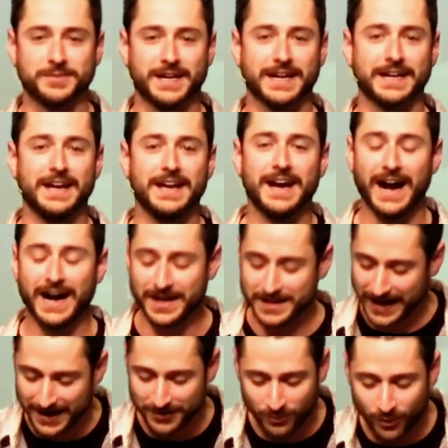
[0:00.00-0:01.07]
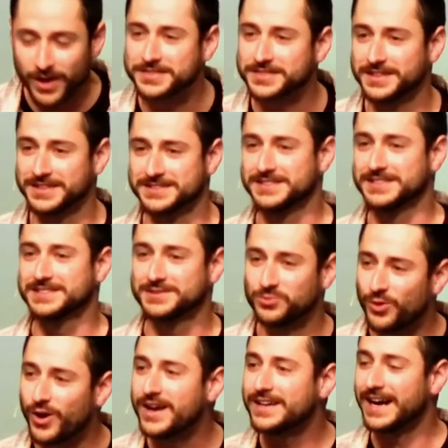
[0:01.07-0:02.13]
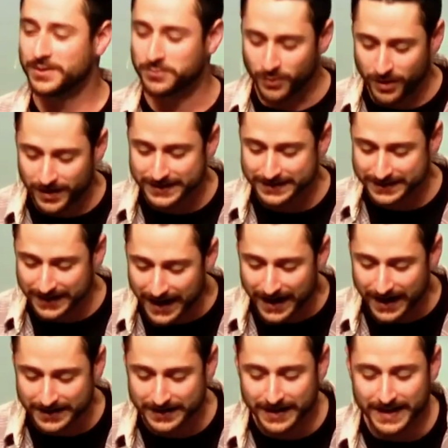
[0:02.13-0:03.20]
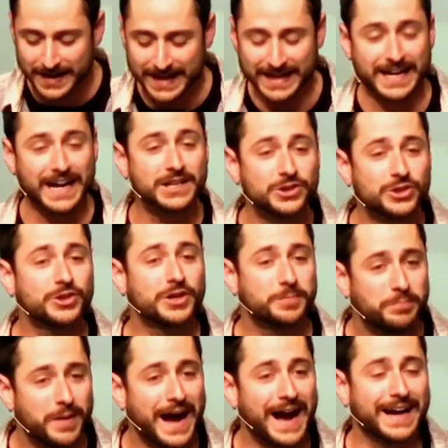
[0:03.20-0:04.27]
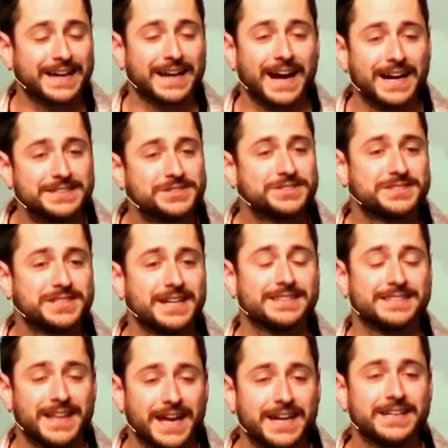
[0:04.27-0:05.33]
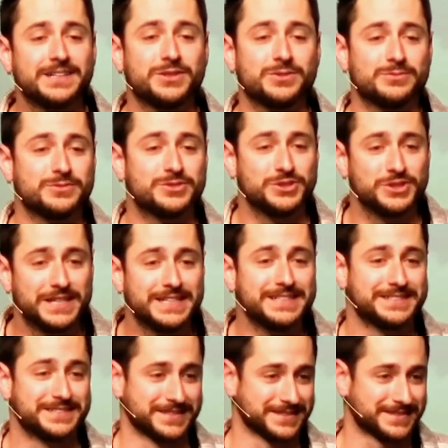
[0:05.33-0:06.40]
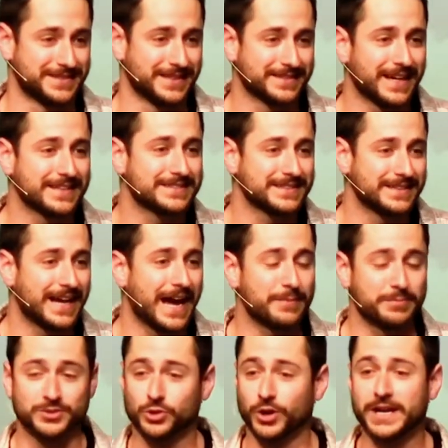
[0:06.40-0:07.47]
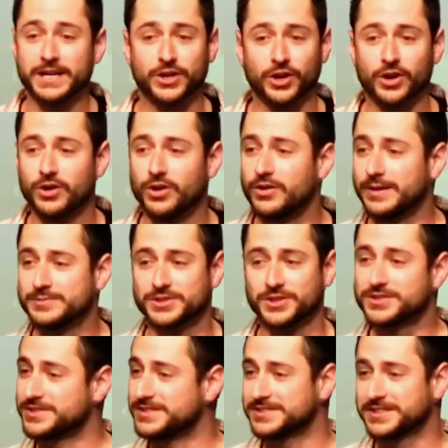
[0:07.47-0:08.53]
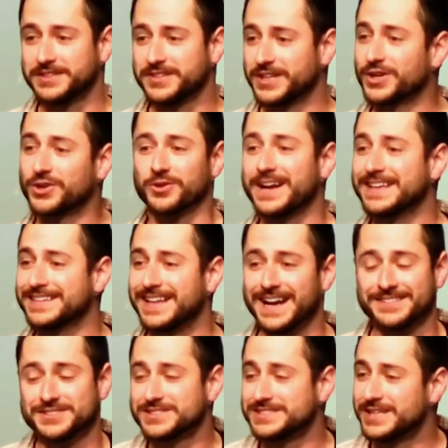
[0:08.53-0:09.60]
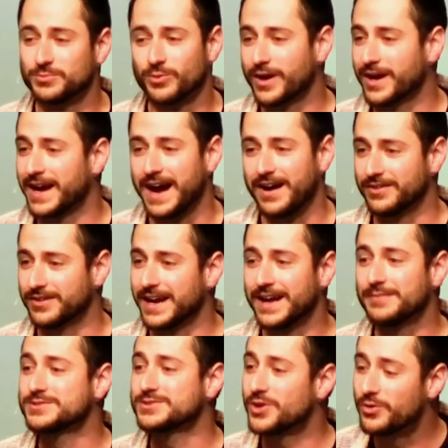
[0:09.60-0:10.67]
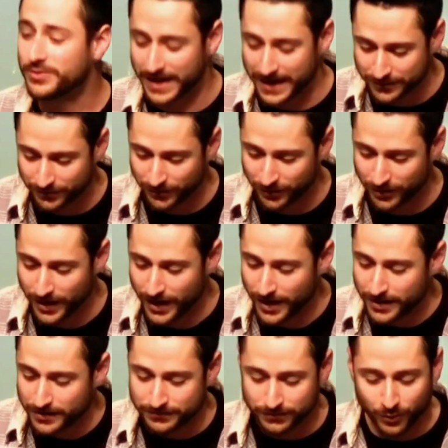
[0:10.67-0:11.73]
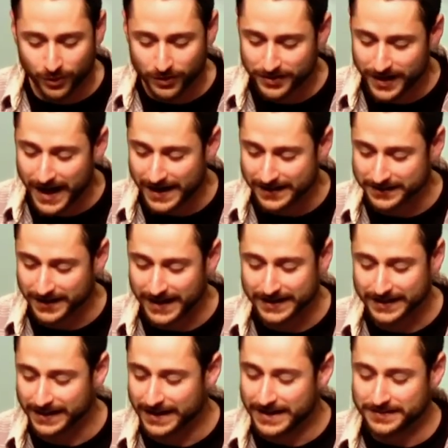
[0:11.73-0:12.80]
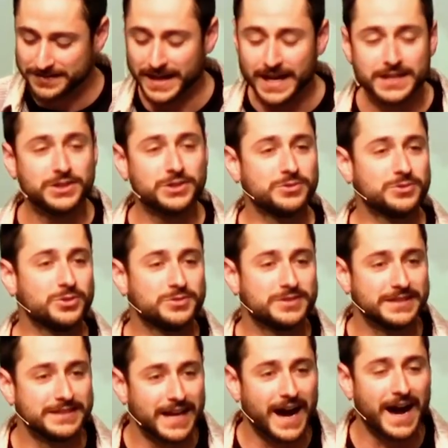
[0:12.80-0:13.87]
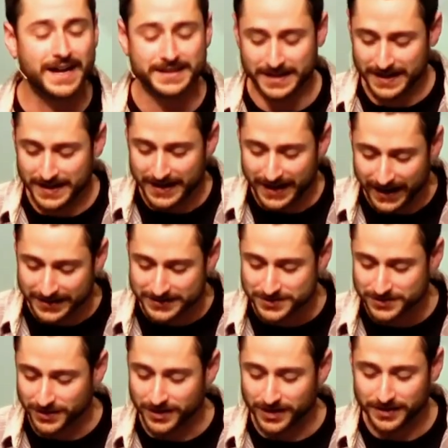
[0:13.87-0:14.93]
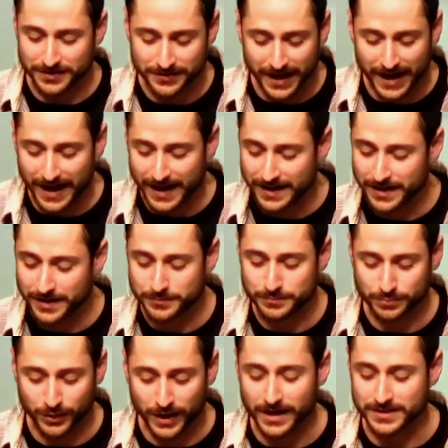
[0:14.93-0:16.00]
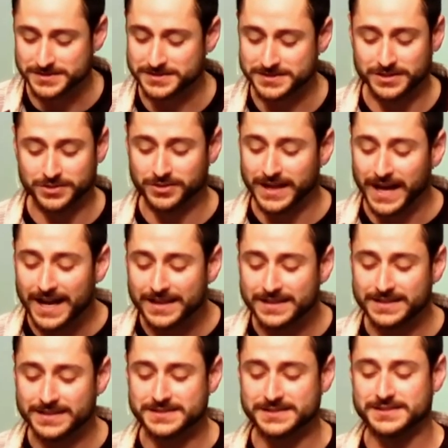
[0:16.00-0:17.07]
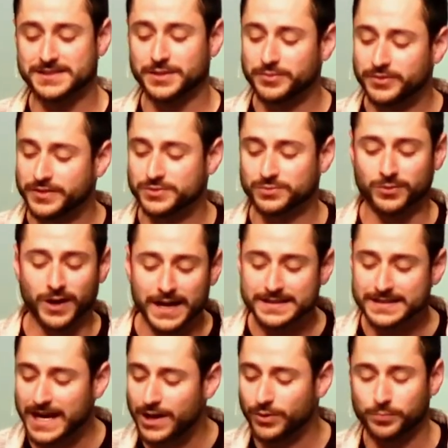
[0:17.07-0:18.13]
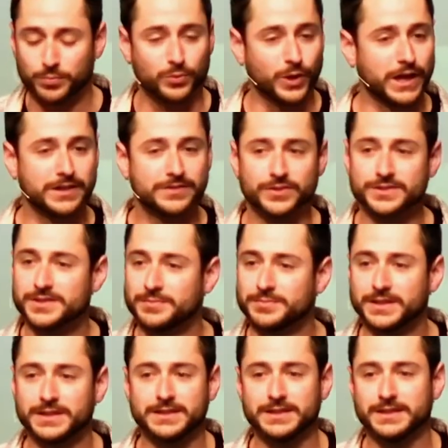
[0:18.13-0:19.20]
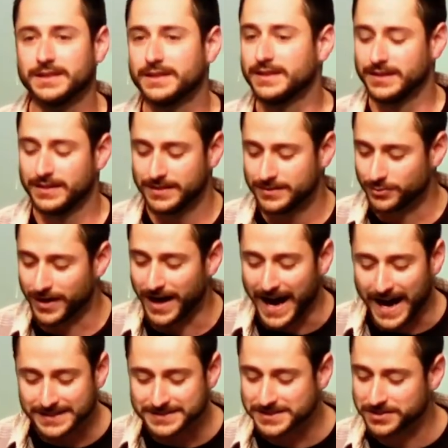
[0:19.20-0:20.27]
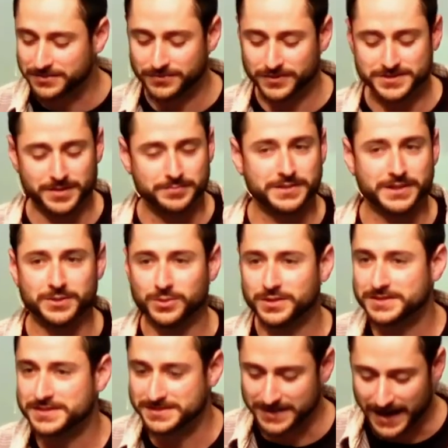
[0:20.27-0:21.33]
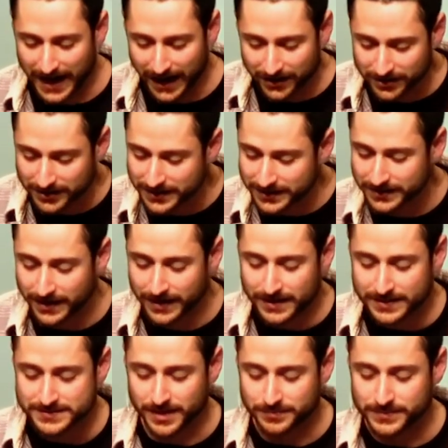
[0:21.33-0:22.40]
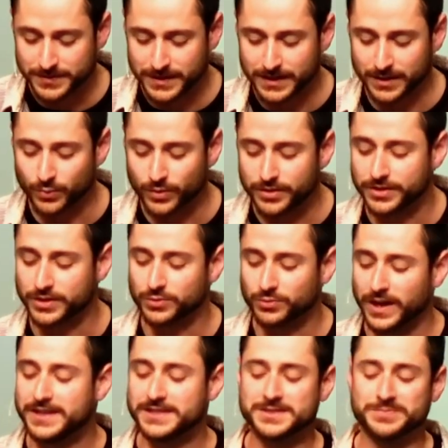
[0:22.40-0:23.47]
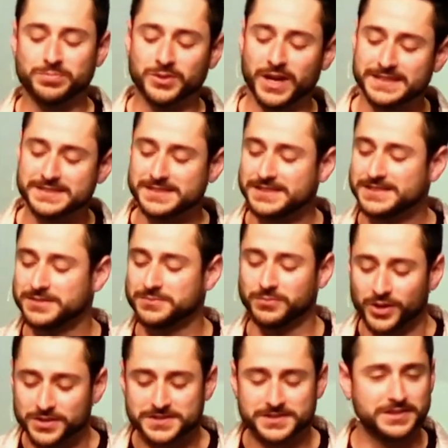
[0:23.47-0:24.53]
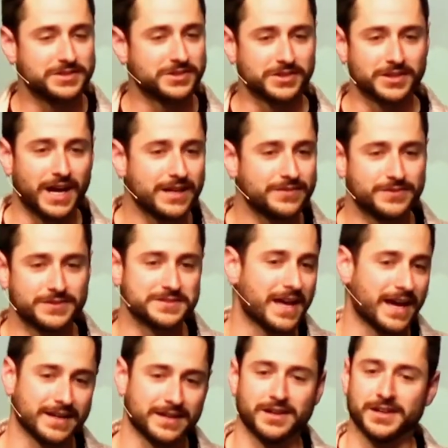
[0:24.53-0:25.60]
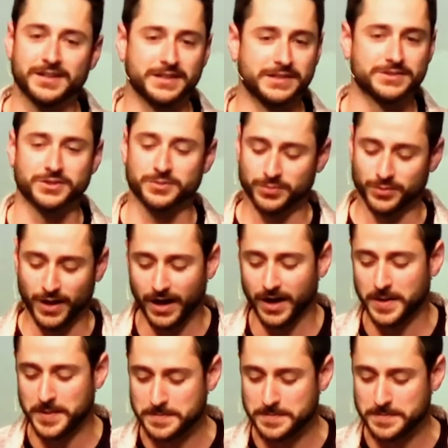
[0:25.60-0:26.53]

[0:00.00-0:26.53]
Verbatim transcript: Like, I, I want this. This is what I want, God. And I look back and I just say, thank you, Jesus, that that didn't happen. Great girl. I'm sure she's living a great life. Just didn't work out, right? I'm so thankful for that. Like, thank you. You did not answer that prayers. And see, the reality is, that some of us right now are praying for something. We're asking for something, we're desiring something, and one of the greatest blessings and mercy in your life is that unanswered prayer.